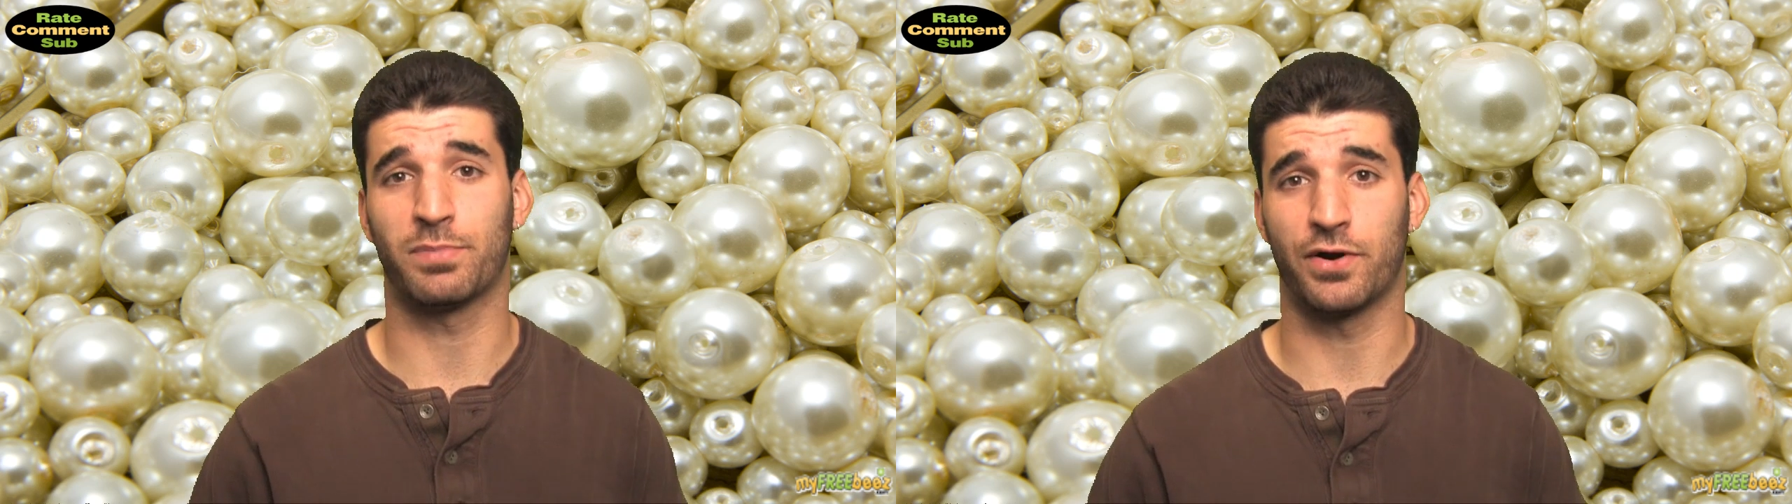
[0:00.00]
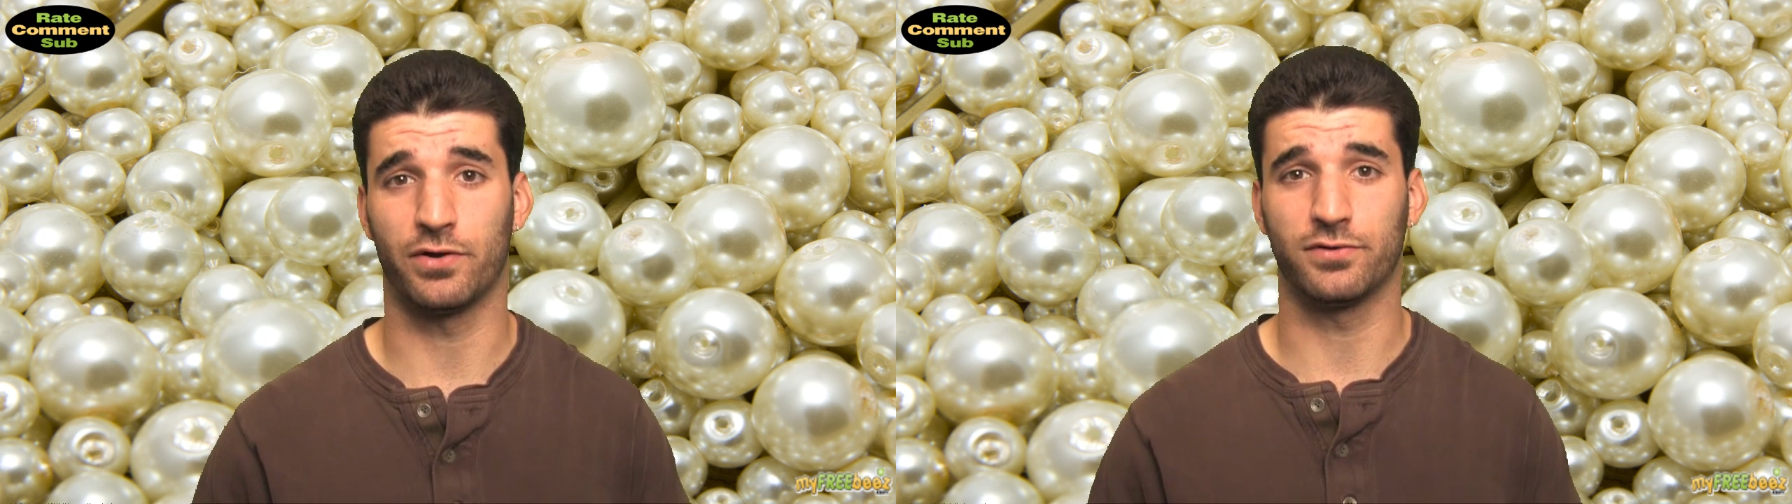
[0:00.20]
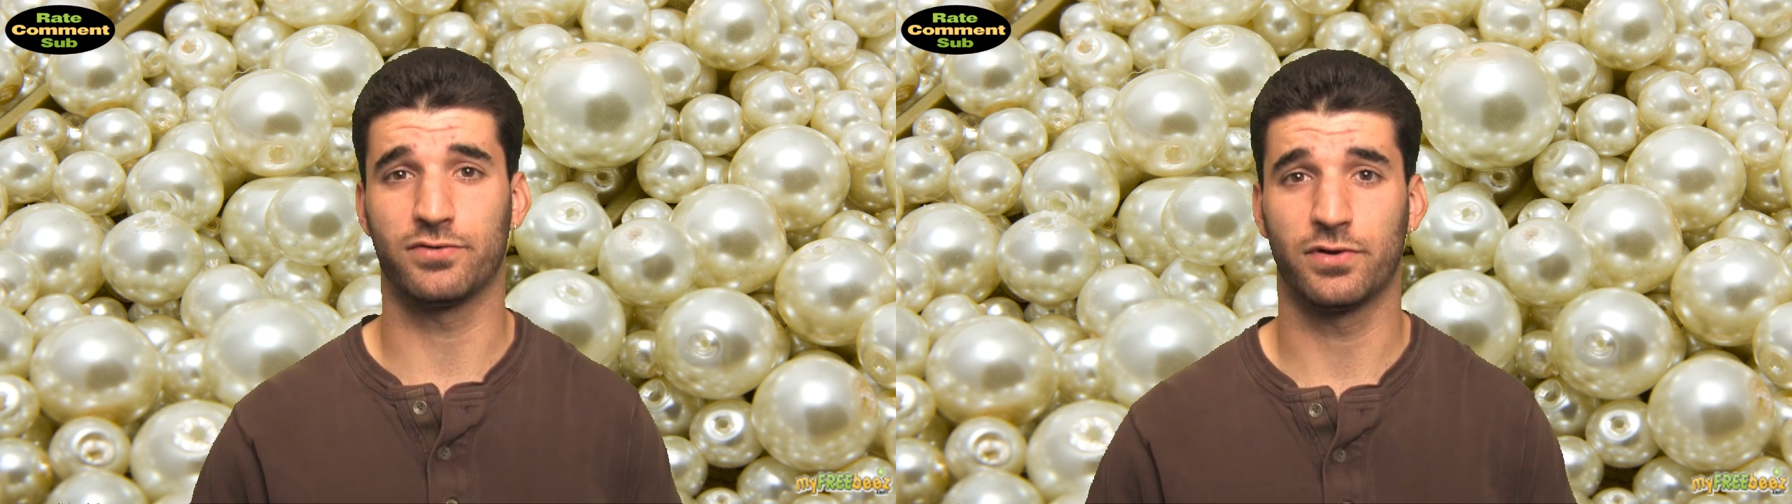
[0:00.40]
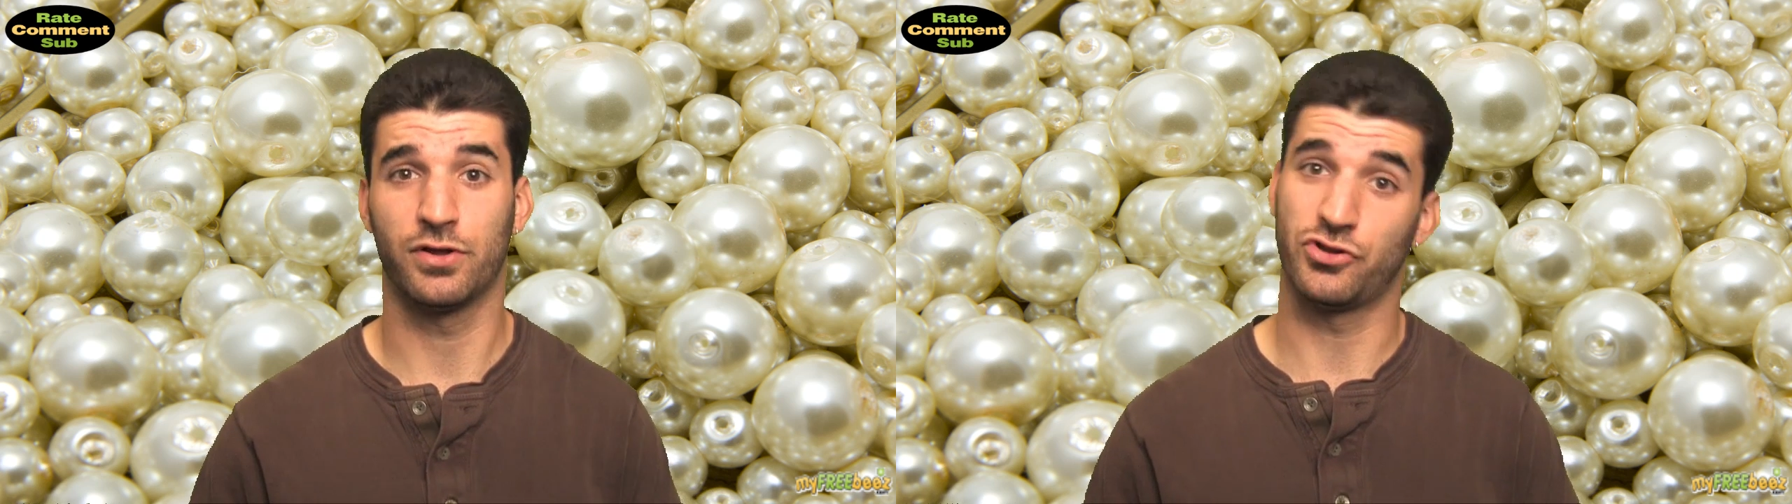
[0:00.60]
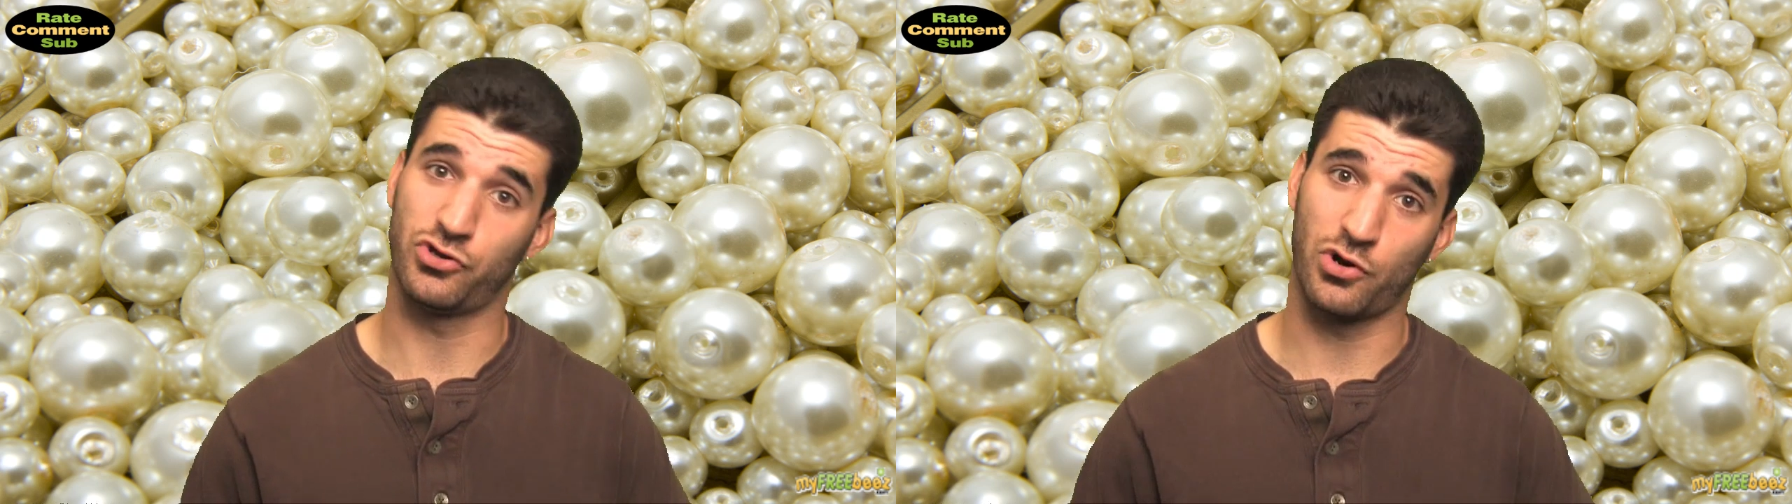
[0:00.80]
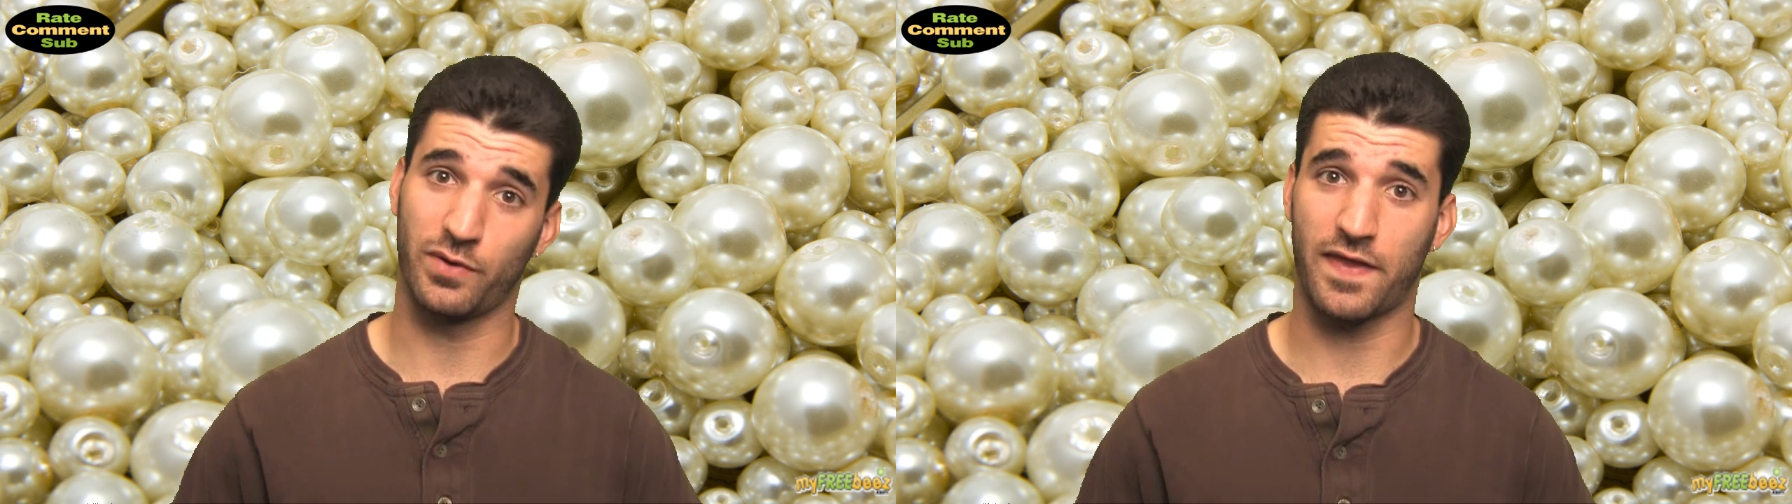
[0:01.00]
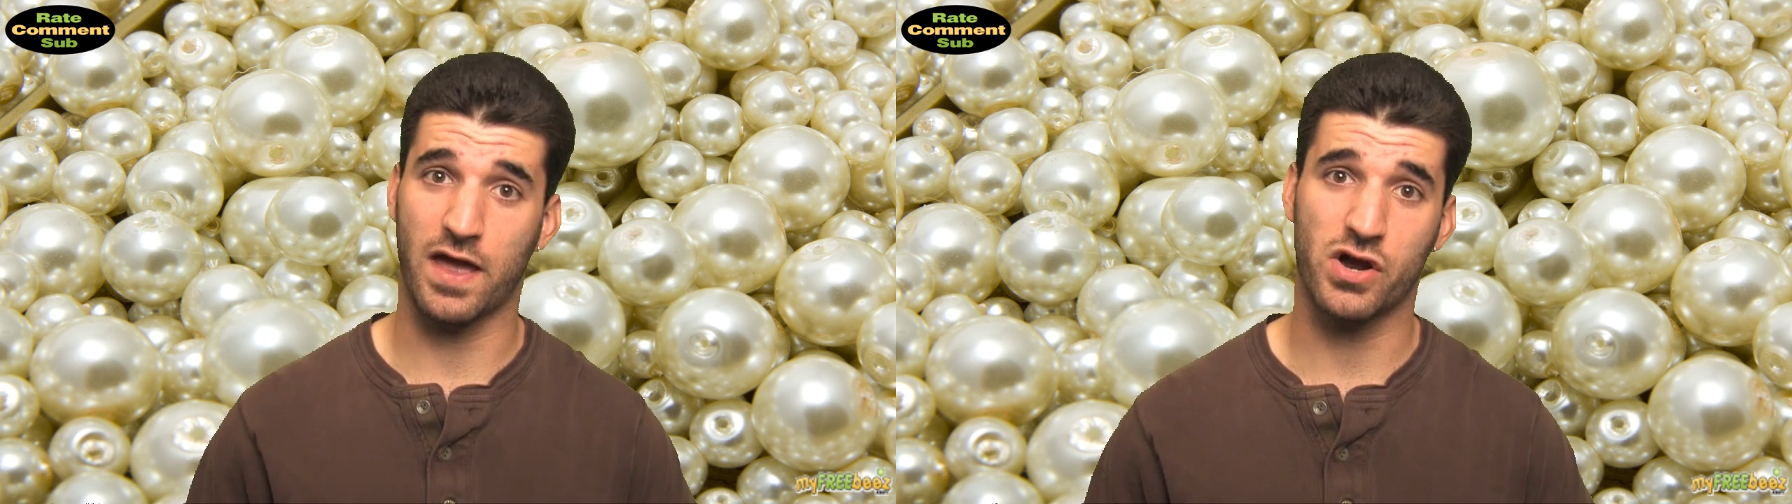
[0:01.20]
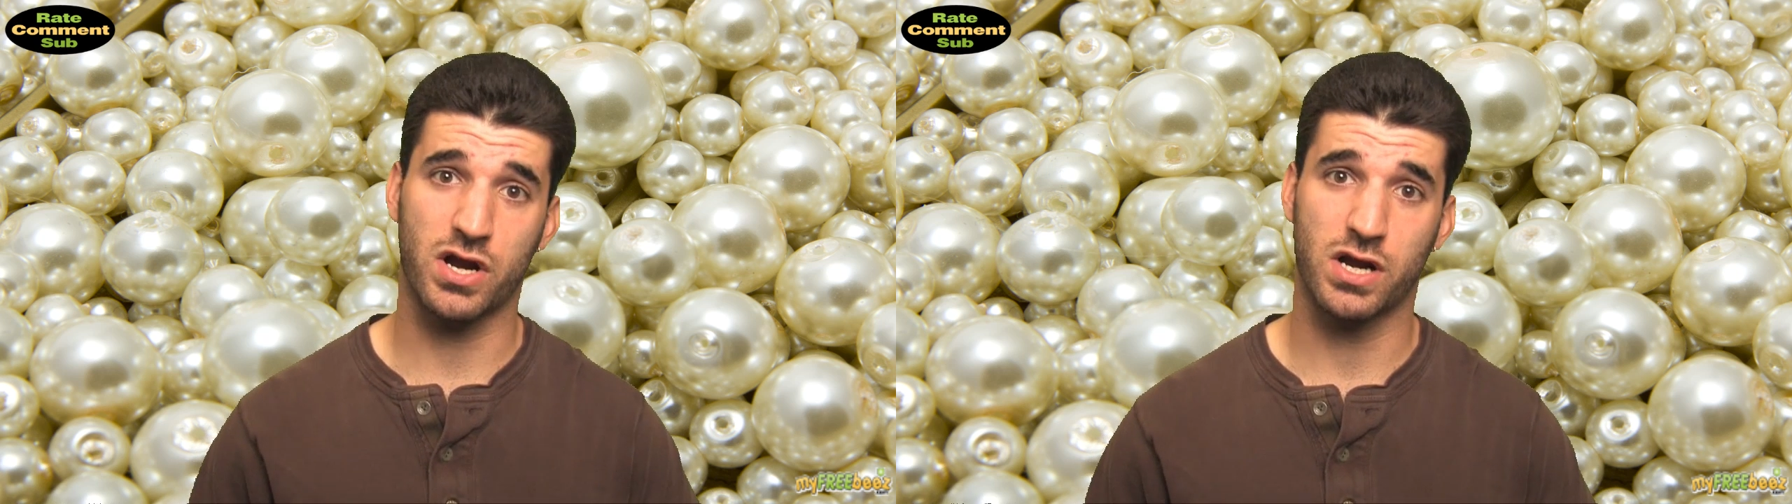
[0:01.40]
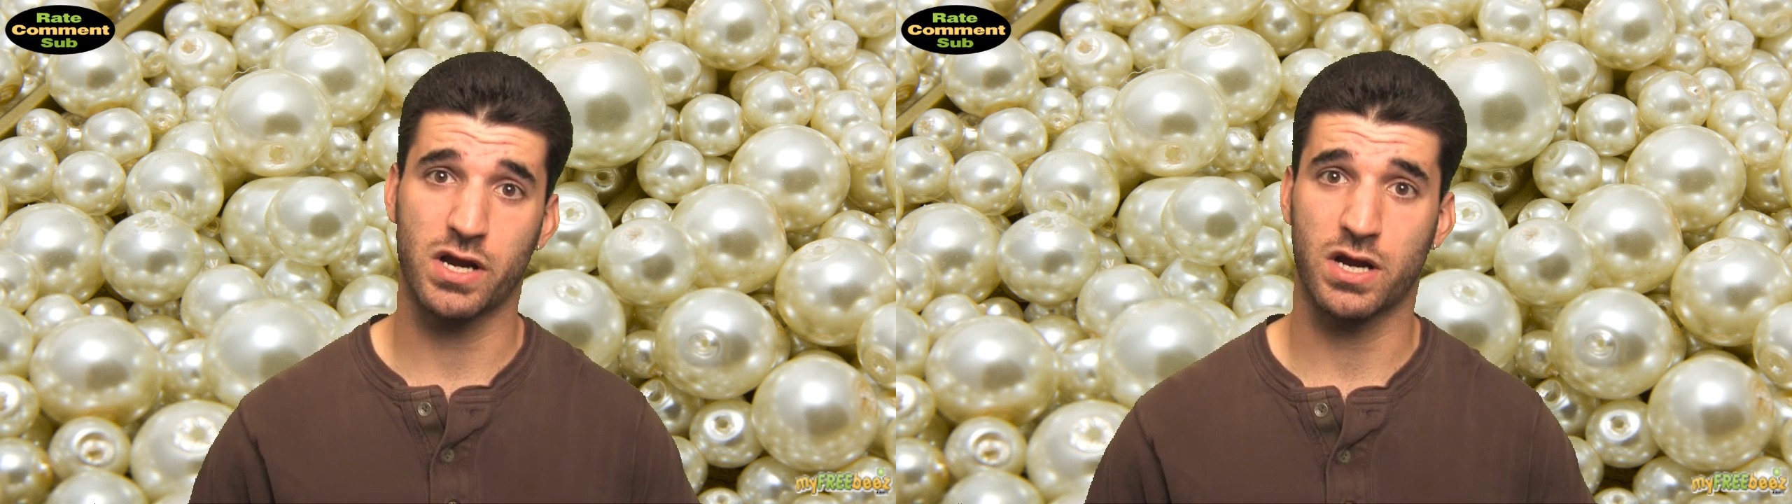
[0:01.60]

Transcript: pearls. Do you know what they are?